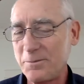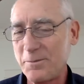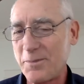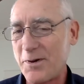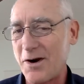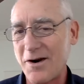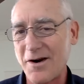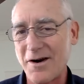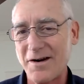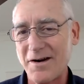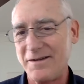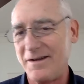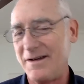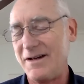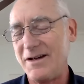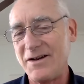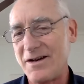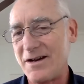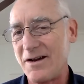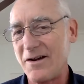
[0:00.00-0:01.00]
part,
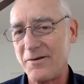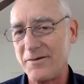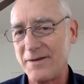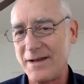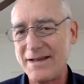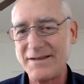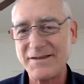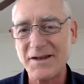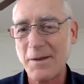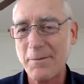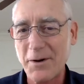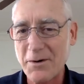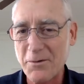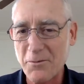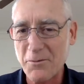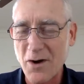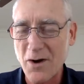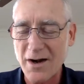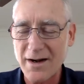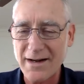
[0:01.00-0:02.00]
is up
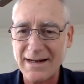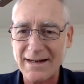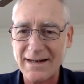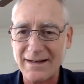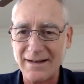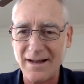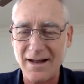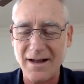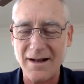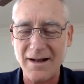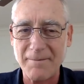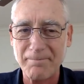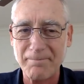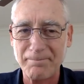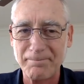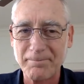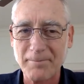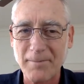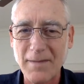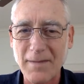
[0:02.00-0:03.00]
and running.
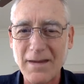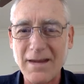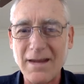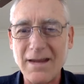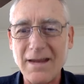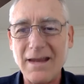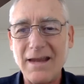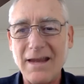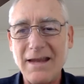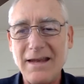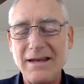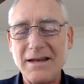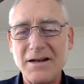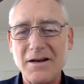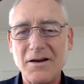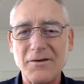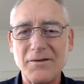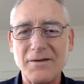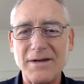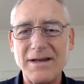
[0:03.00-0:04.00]

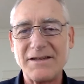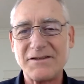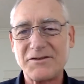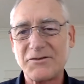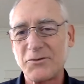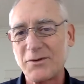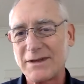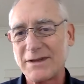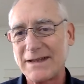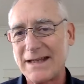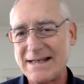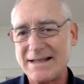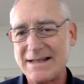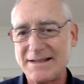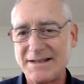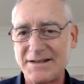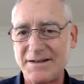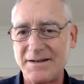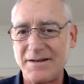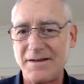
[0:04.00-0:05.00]
It's
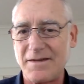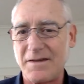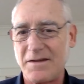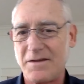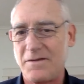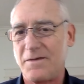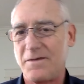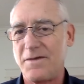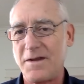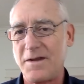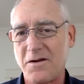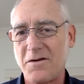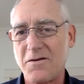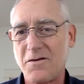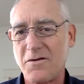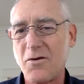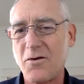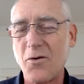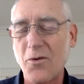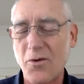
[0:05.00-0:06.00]
related to the
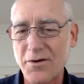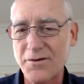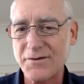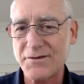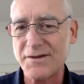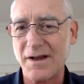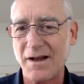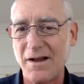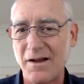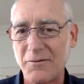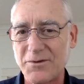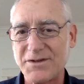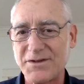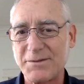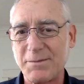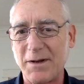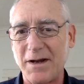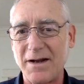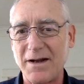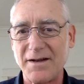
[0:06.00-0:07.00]
cortisol
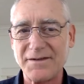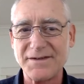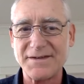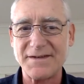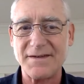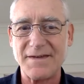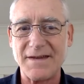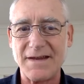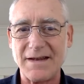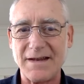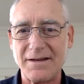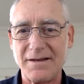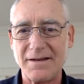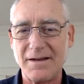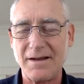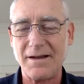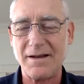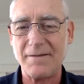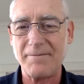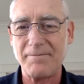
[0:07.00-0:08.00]
response and the
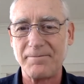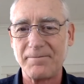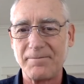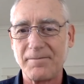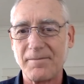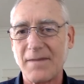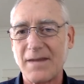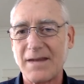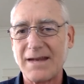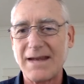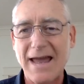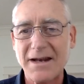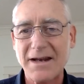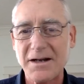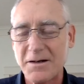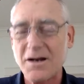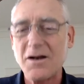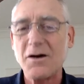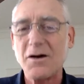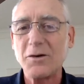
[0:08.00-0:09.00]

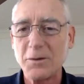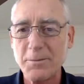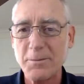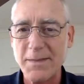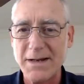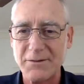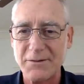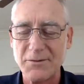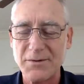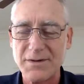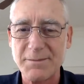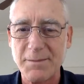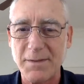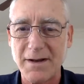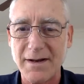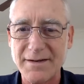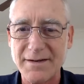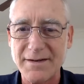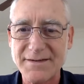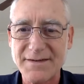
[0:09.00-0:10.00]
catecholamine
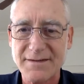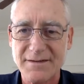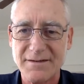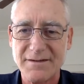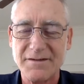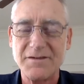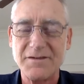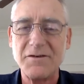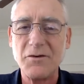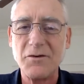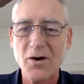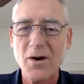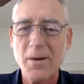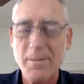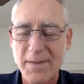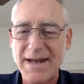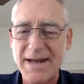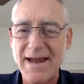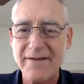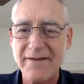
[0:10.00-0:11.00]
response,
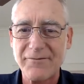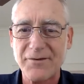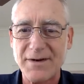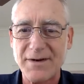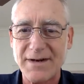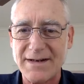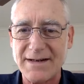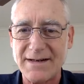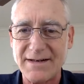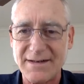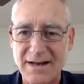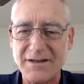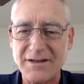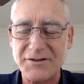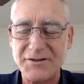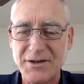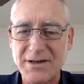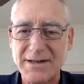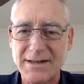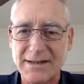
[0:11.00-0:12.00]
norepinephrine and
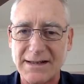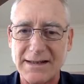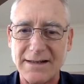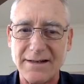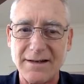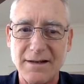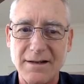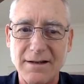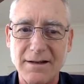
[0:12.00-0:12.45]
adrenaline.